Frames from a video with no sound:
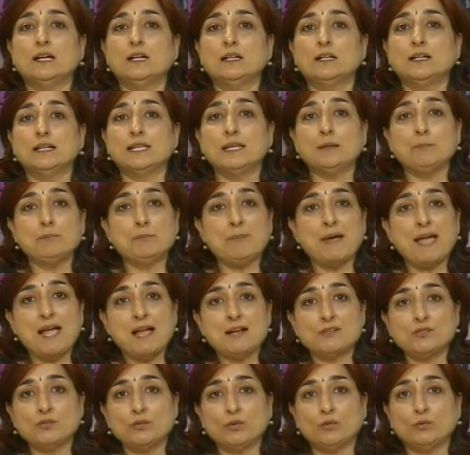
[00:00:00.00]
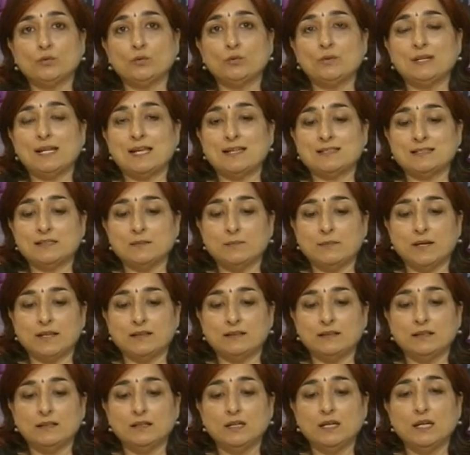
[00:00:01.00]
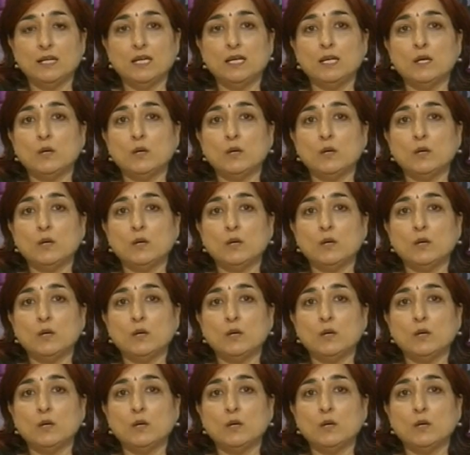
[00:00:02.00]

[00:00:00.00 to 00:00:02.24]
impact your role as a mother?